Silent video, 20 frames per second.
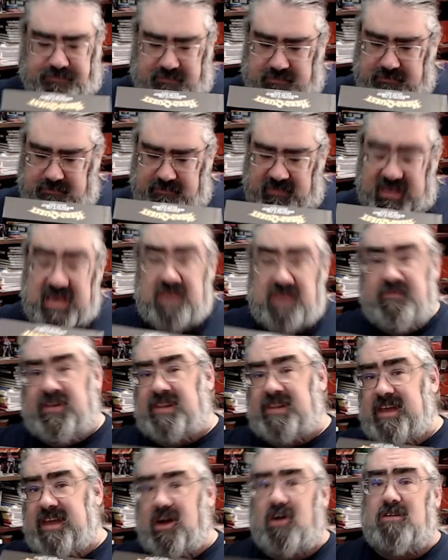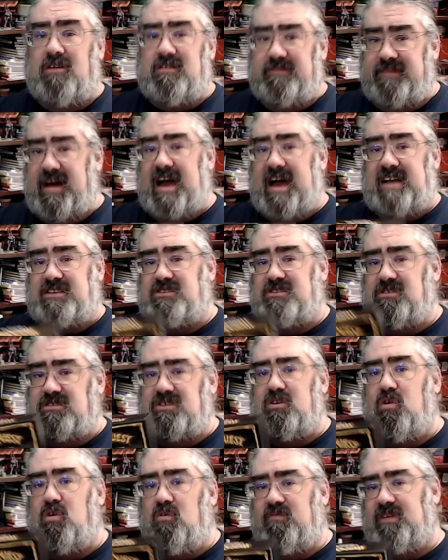Even the artifacts, there's
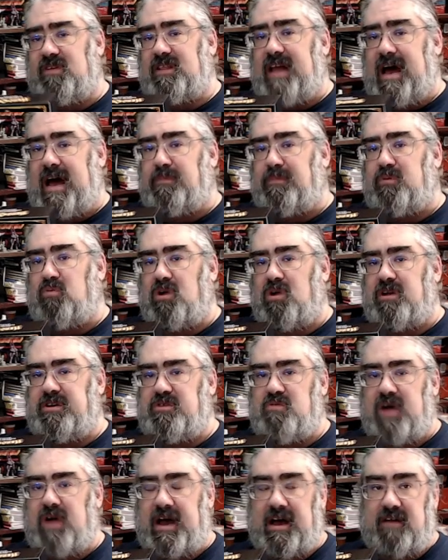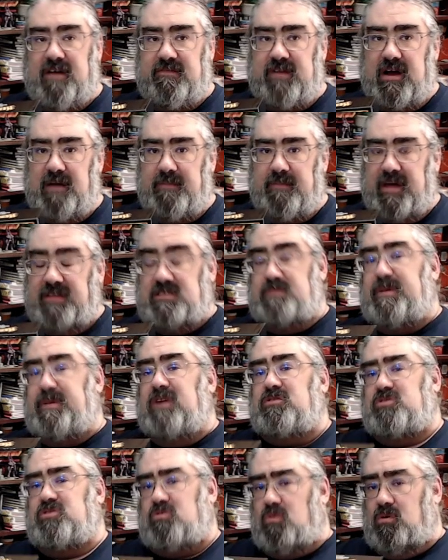an overlap where you have um,
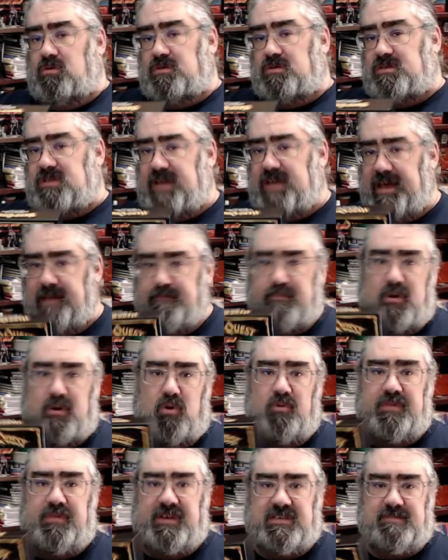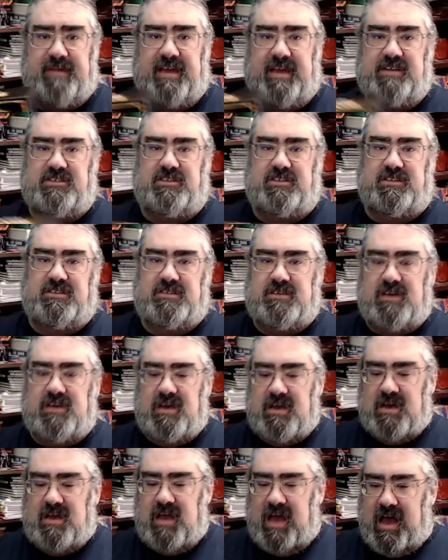spell scrolls in both expansions.
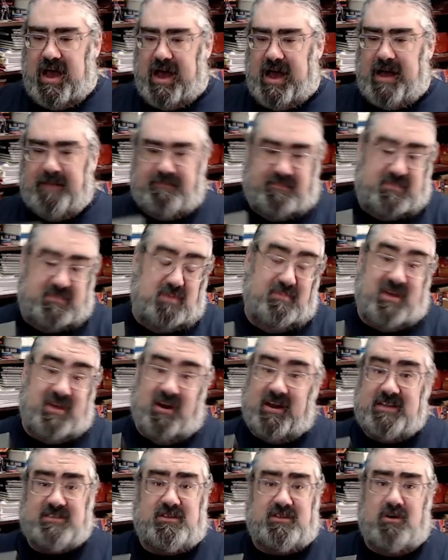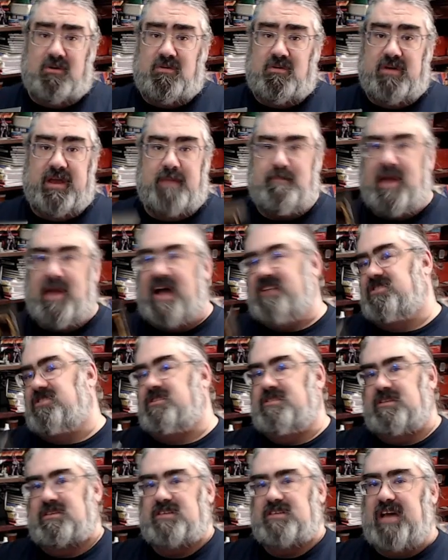Uh, to be honest, though, it
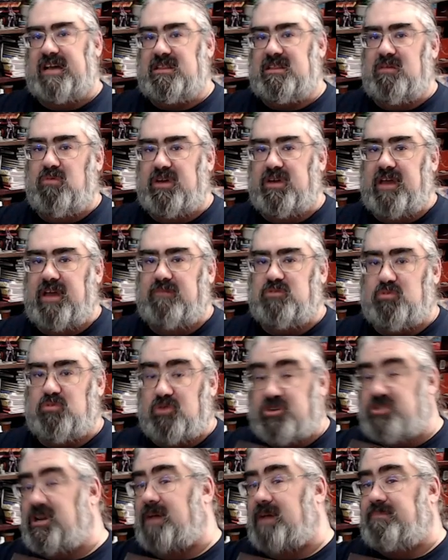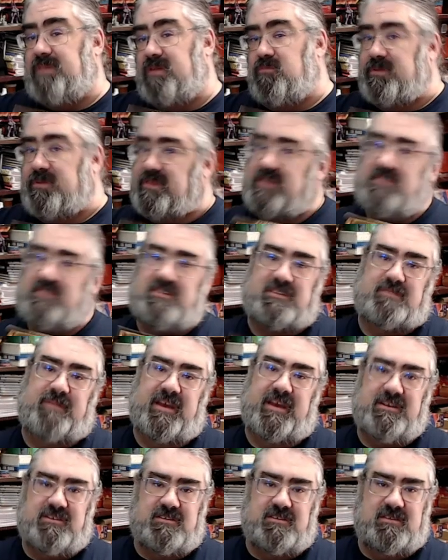matches exactly what Games Workshop did with these
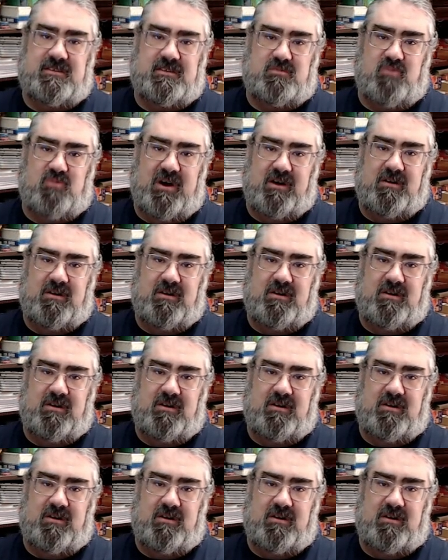expansions as well.